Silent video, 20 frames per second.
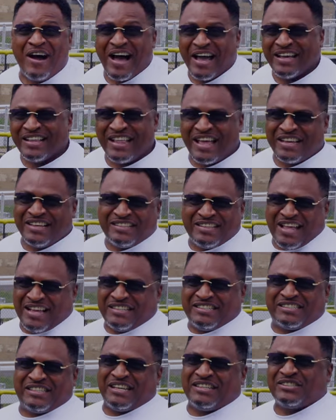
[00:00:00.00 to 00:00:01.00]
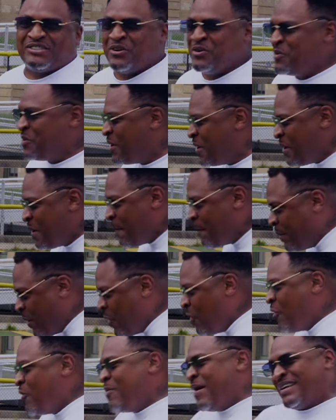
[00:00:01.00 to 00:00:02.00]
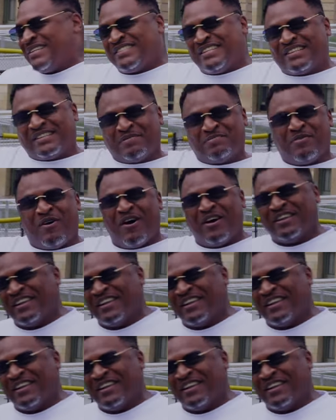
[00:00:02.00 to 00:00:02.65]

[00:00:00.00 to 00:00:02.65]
how you like? He's like 6'2". Boom, I stick the ball